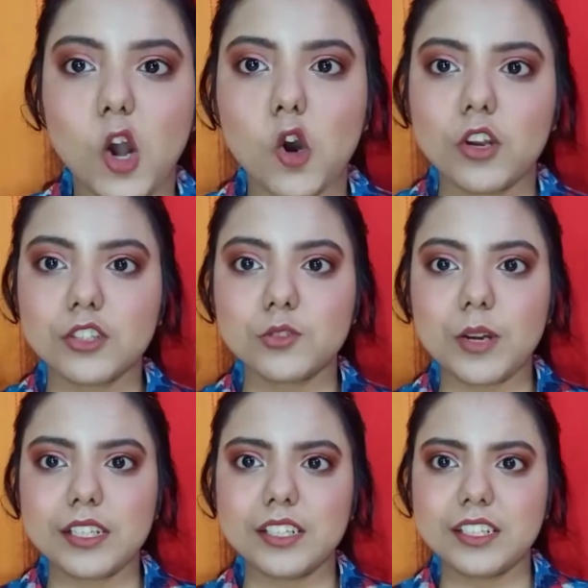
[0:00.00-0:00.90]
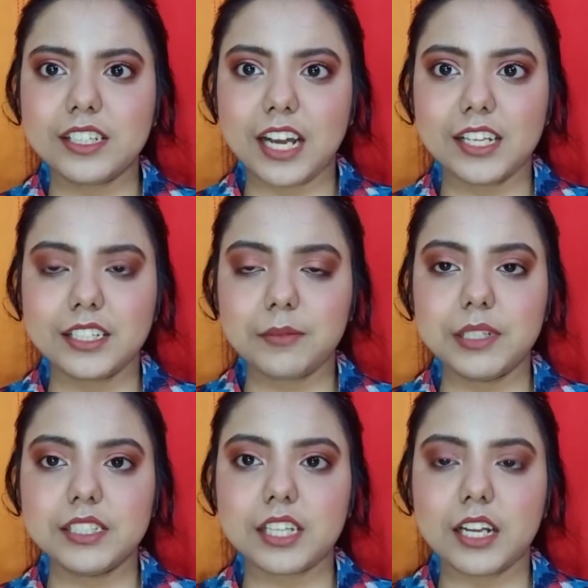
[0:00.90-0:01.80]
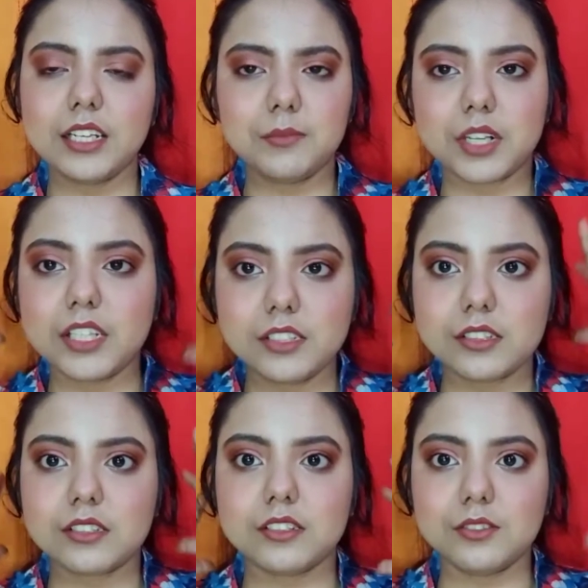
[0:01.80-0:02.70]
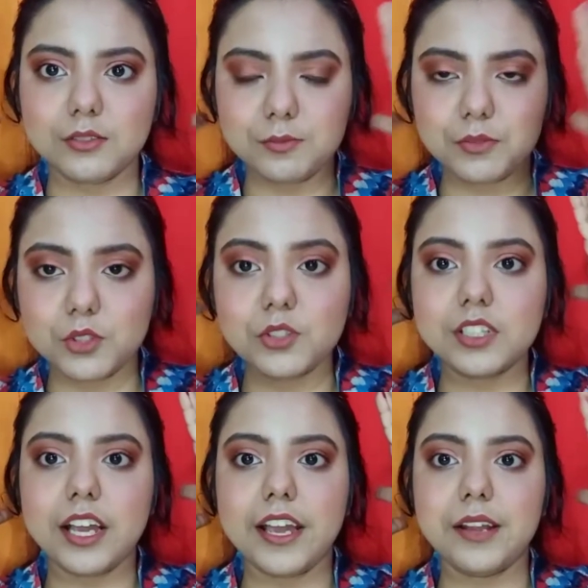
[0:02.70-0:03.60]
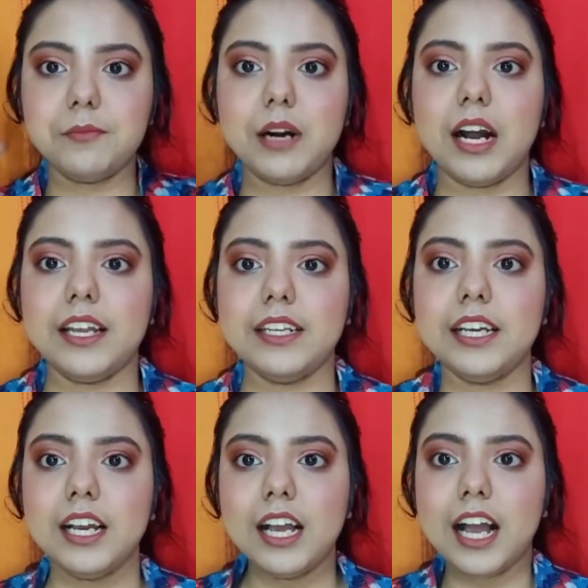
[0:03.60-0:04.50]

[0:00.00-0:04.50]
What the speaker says: Okay, so I didn't tie it up entirely, but I just, took the hair behind.